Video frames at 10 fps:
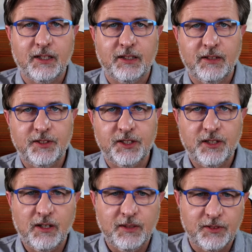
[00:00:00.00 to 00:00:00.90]
There is a
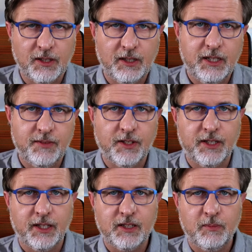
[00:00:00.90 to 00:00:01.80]
time to leave the
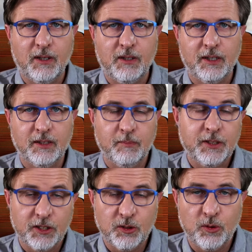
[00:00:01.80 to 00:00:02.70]
things behind, but
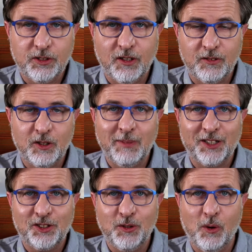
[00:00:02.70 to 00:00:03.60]
there's also to make
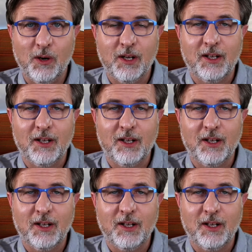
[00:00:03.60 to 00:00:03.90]
sure